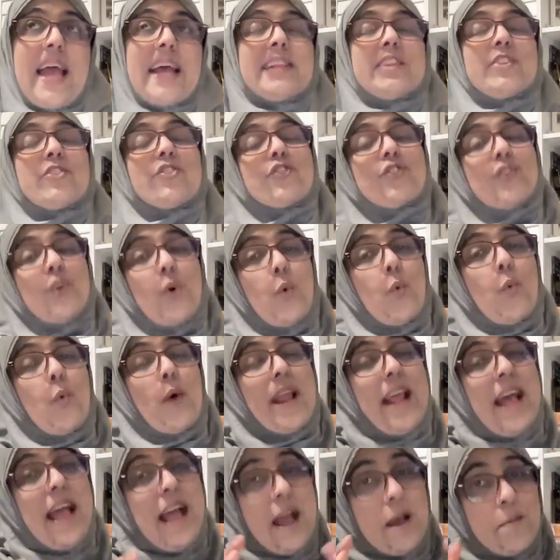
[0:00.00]
And so
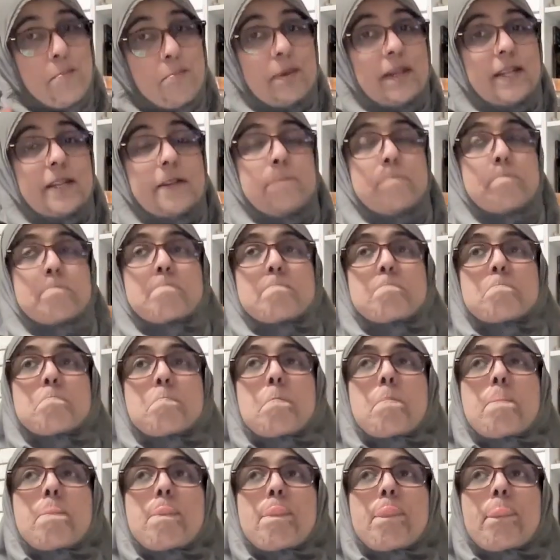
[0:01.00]
what happened
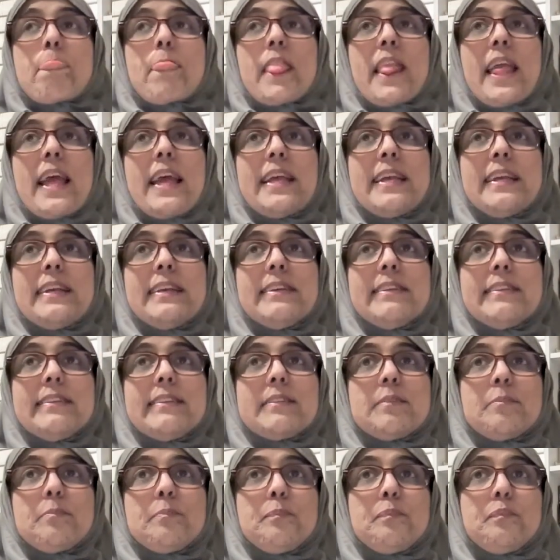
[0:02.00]

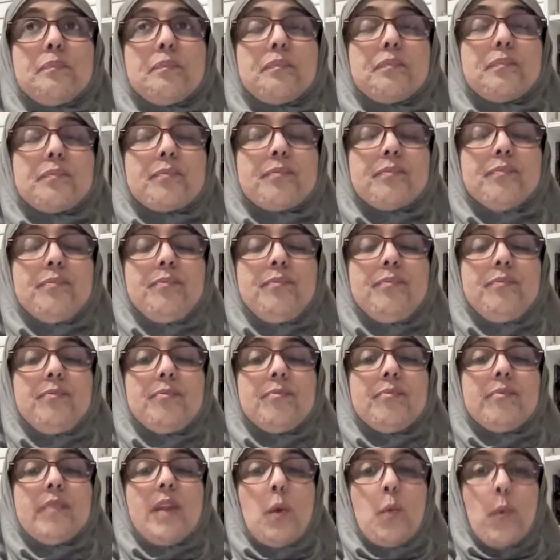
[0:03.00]
is,
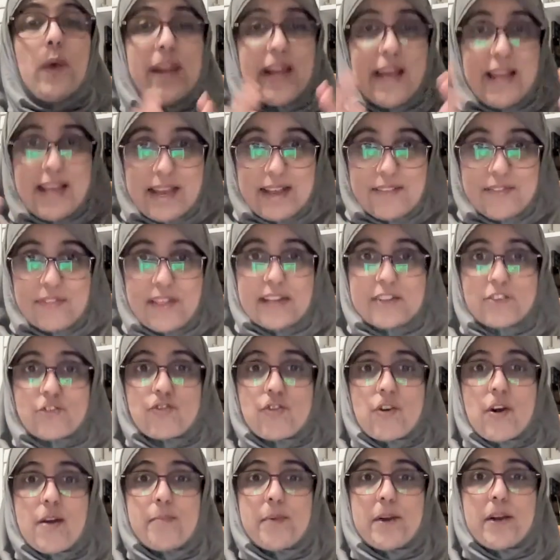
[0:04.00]
when I had that
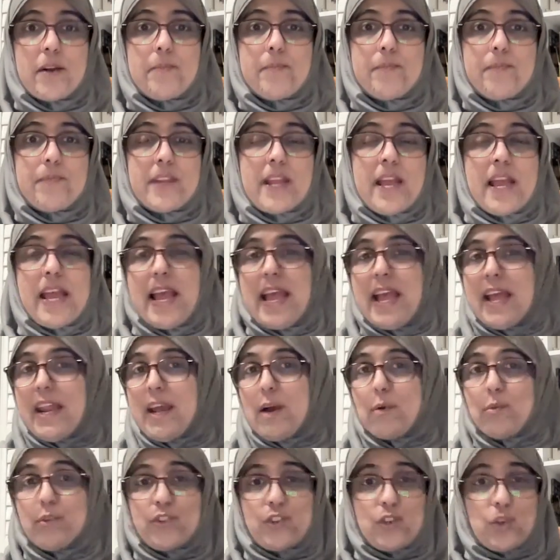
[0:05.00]
trauma
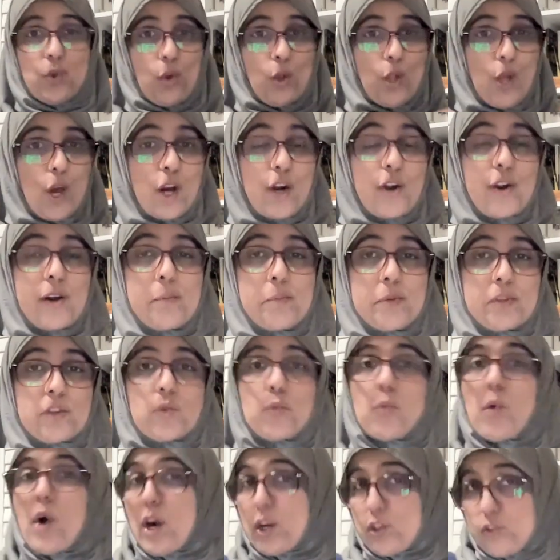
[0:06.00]
and I was no longer able
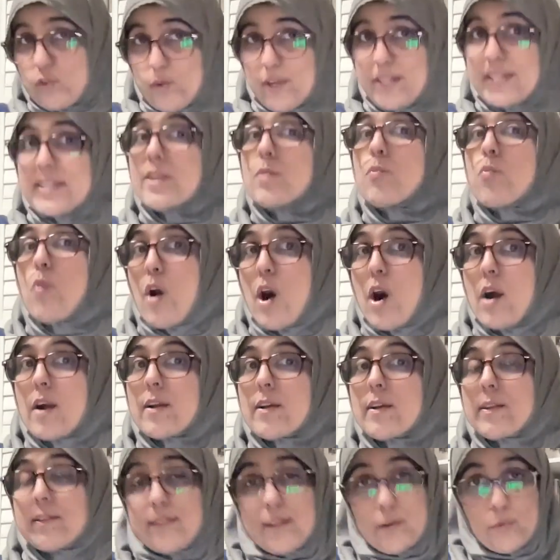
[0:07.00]
to walk, so I did
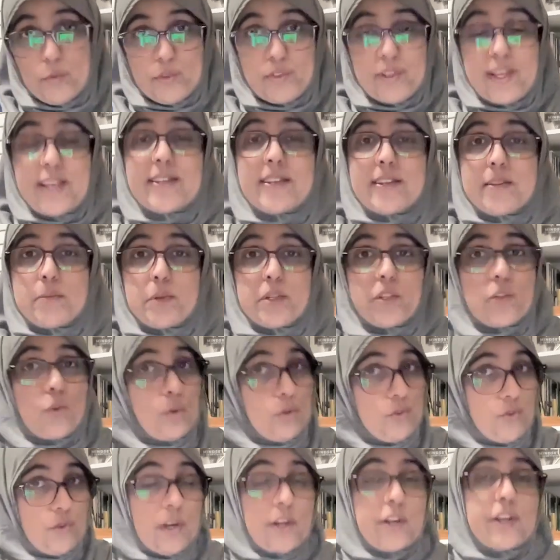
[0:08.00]
walk because I was 18 months
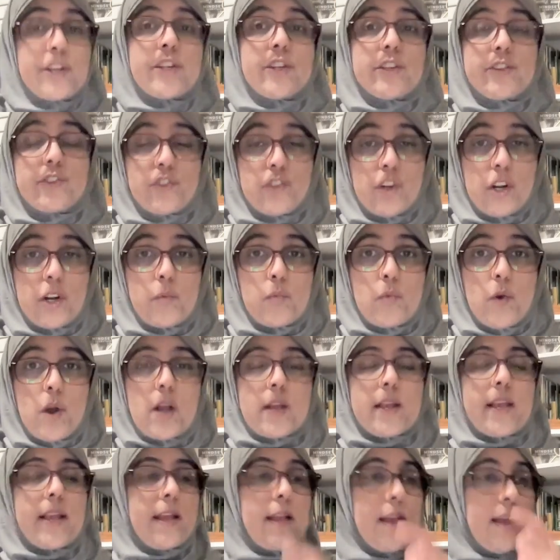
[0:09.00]
old, so I already started
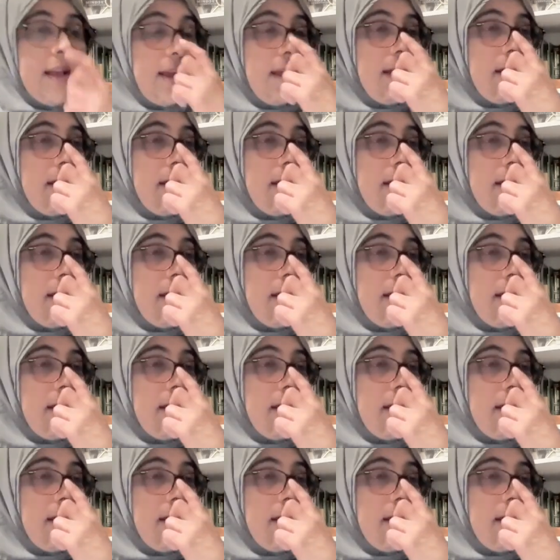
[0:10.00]
walking.